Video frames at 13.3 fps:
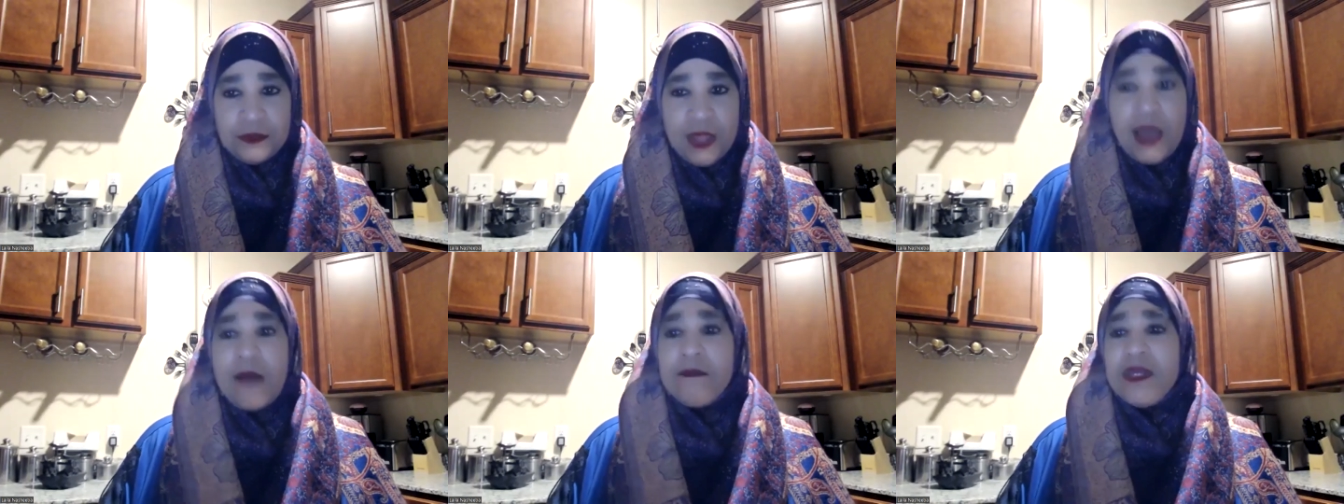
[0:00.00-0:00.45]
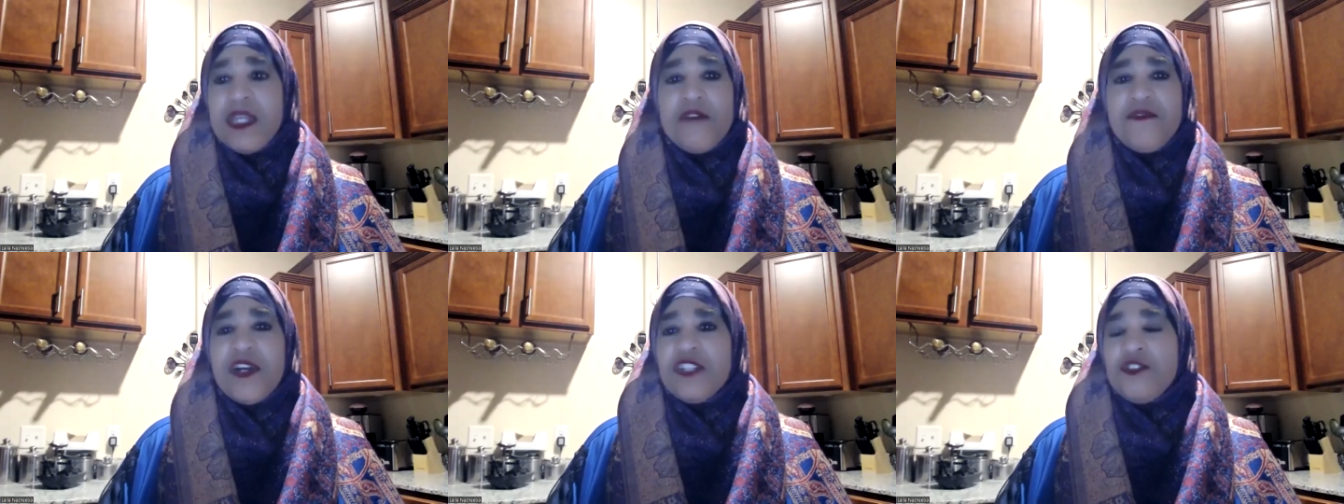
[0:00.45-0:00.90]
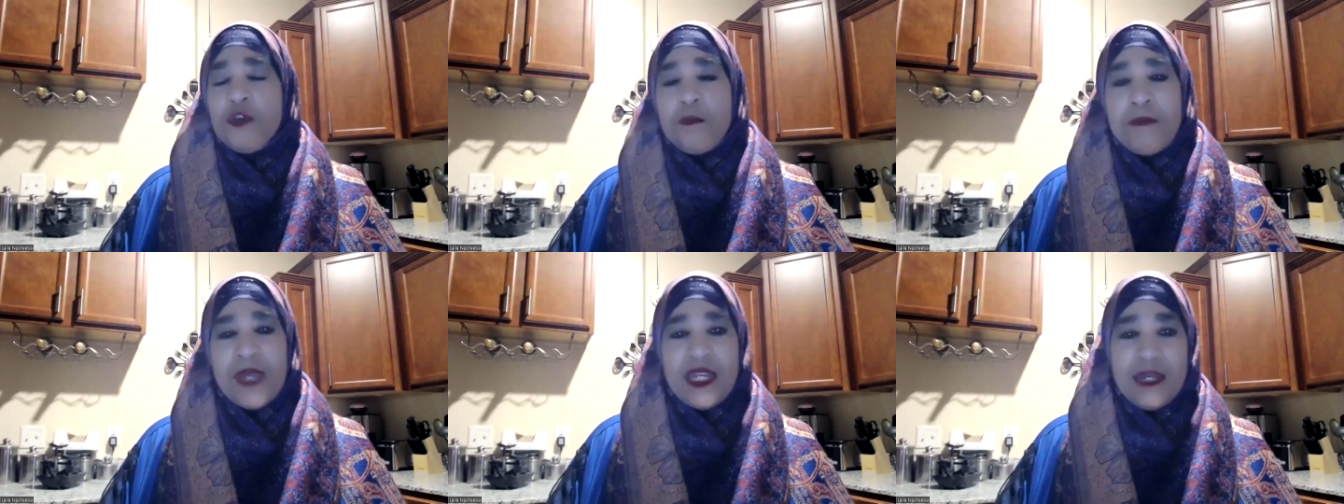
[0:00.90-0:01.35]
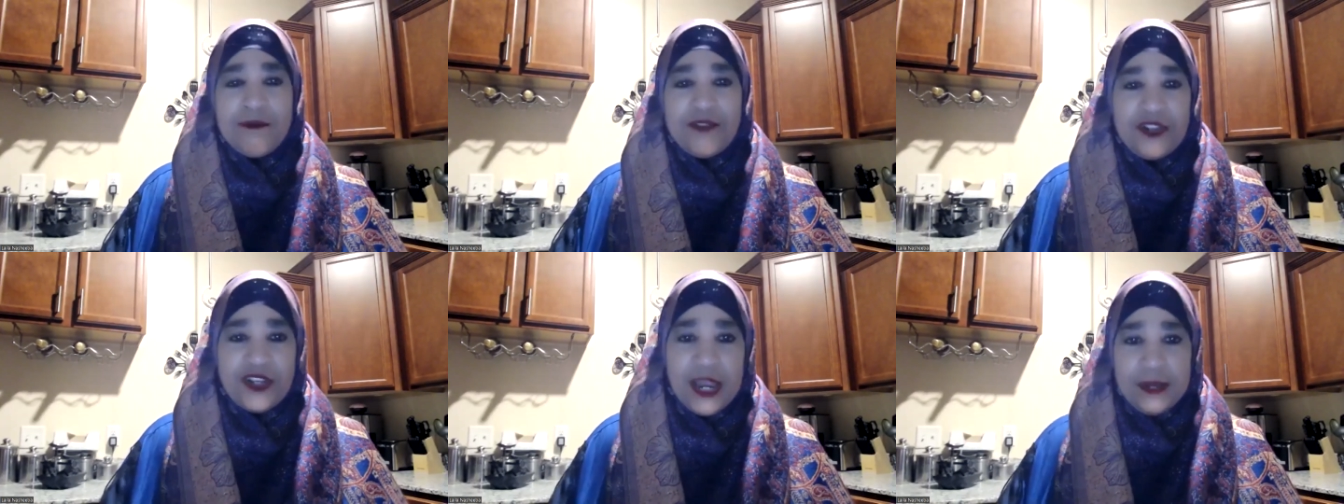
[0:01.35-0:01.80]
How many of us obey him
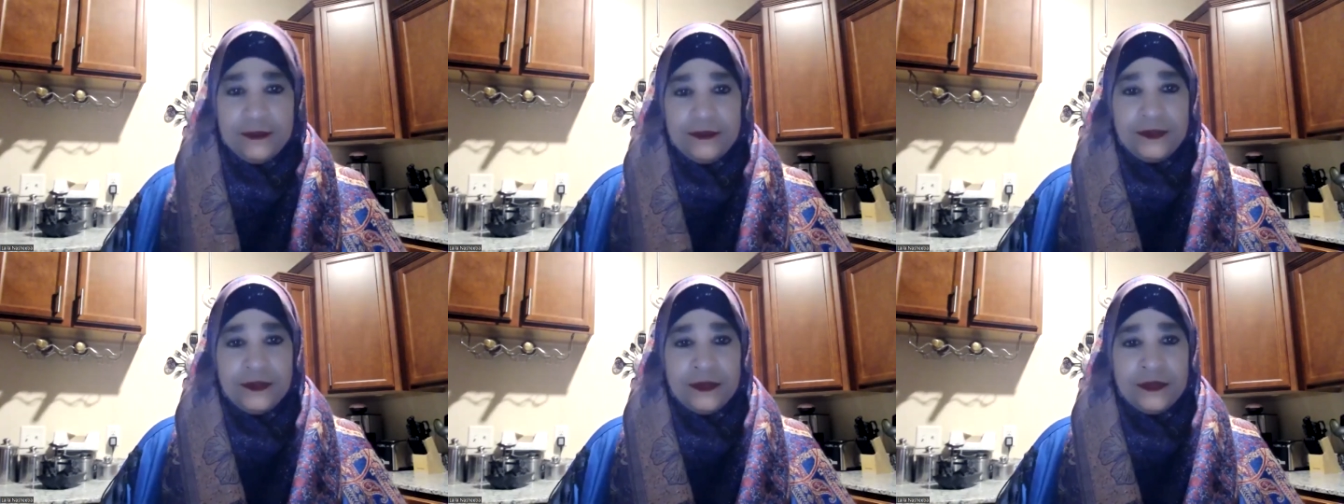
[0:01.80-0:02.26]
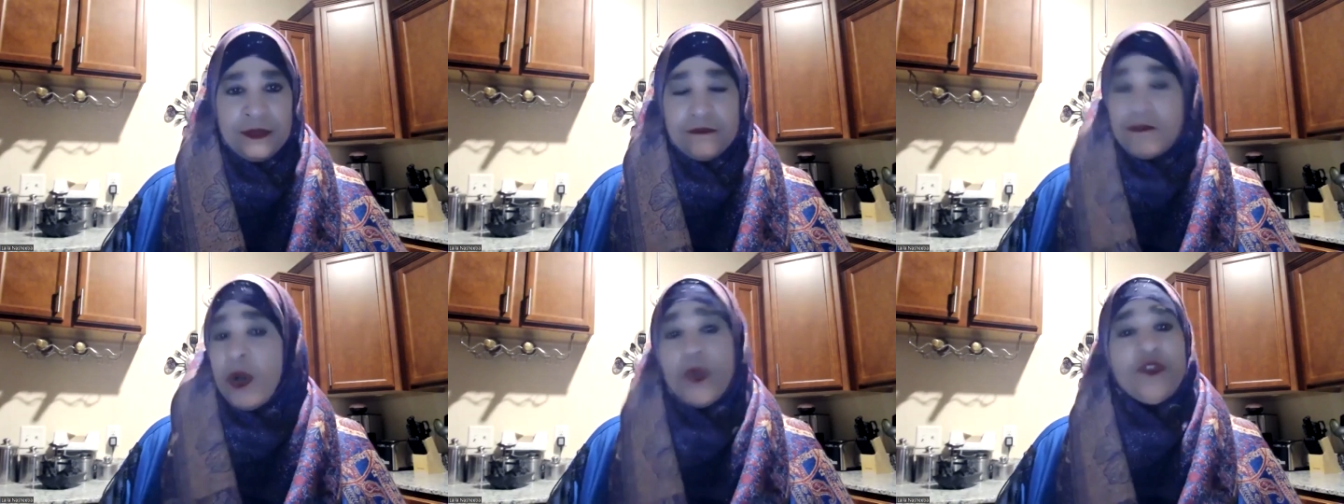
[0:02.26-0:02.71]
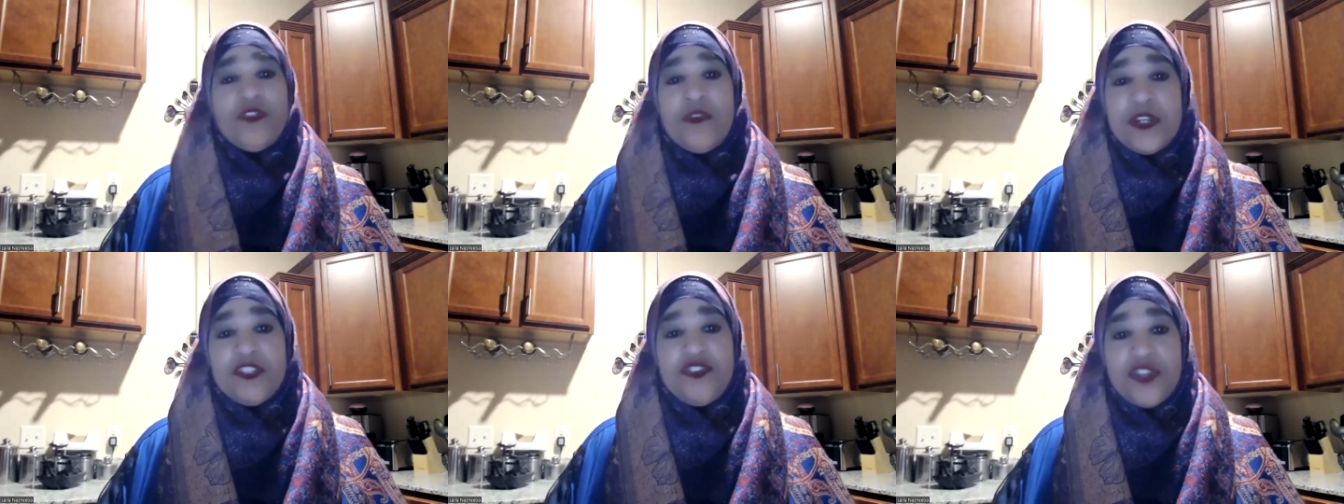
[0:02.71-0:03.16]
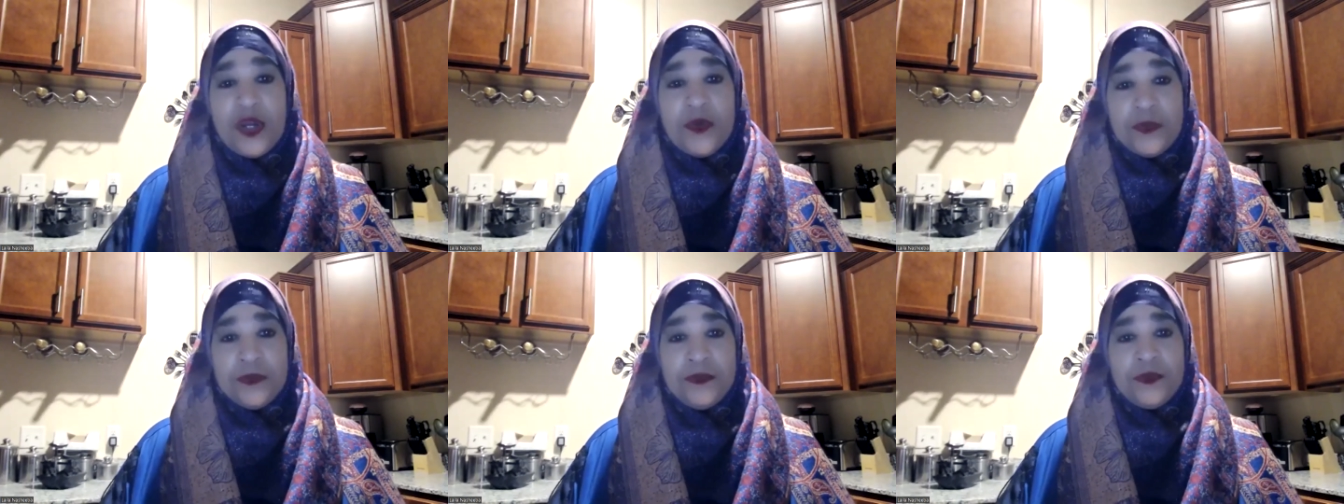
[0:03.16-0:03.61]
today? Most of us
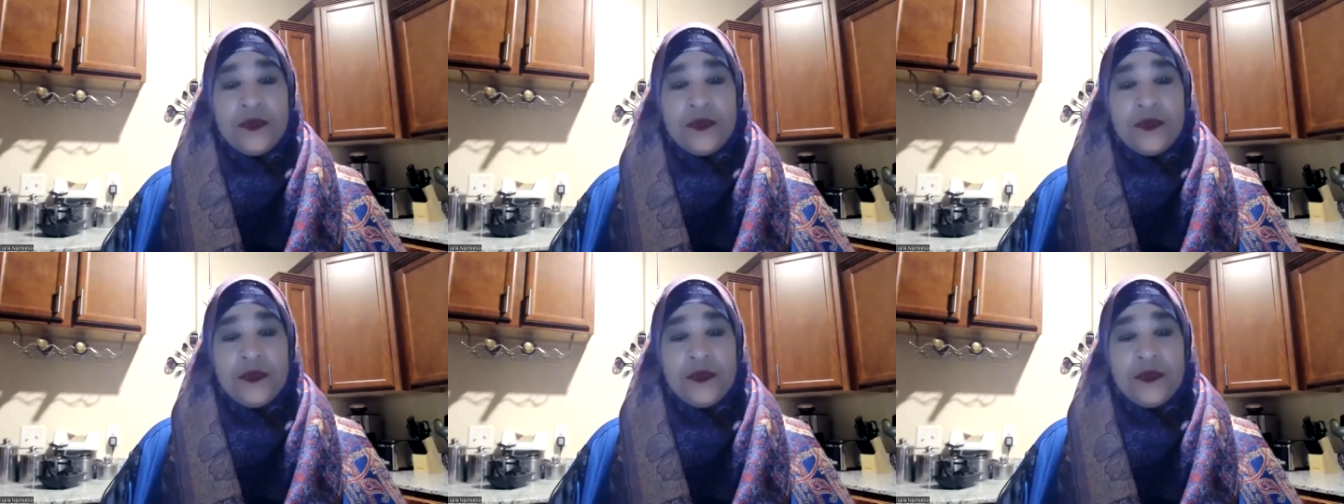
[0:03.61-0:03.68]
don't.